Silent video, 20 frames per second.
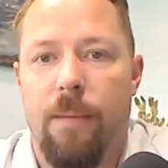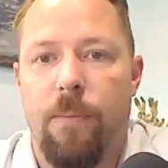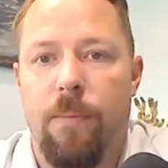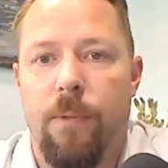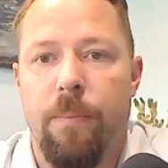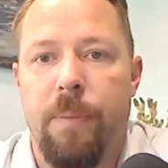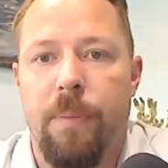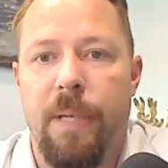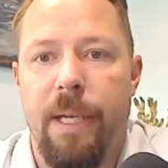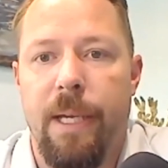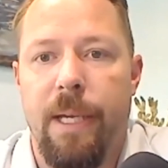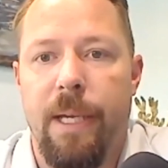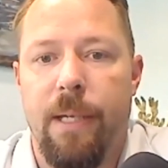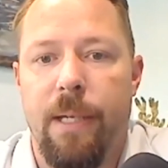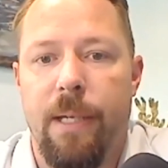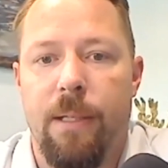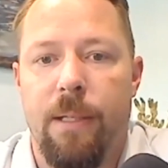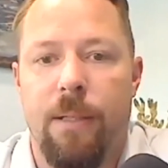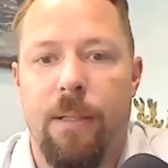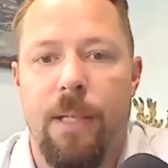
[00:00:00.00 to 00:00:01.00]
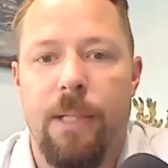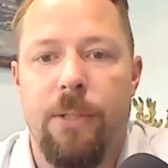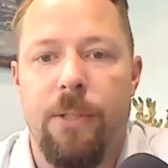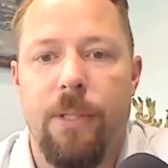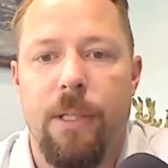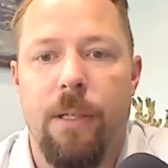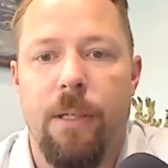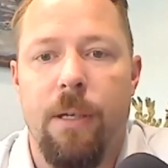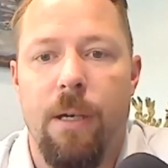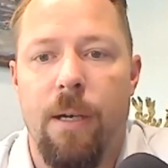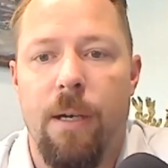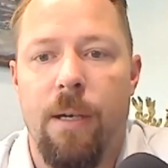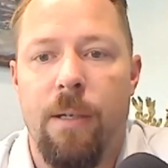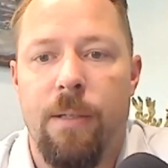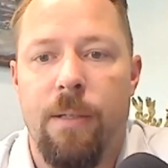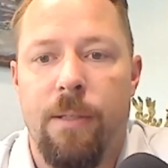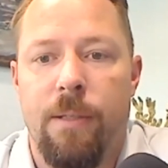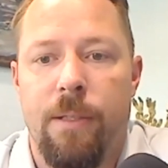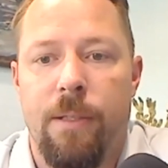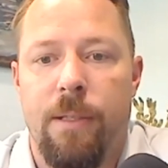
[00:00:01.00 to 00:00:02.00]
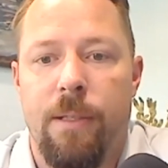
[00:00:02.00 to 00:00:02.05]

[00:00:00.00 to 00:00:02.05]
would be an electric car,